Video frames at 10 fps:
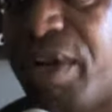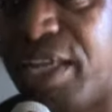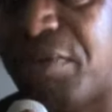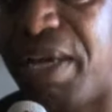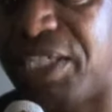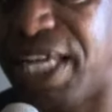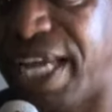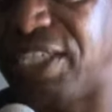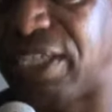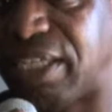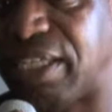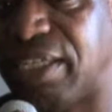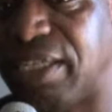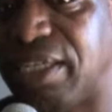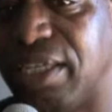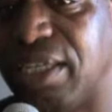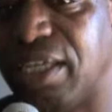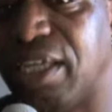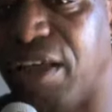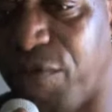want to get some education
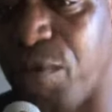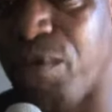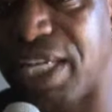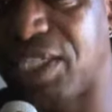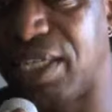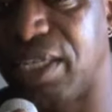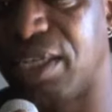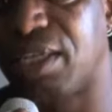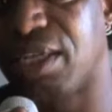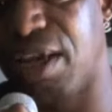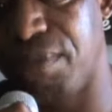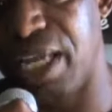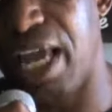from wrestling? Come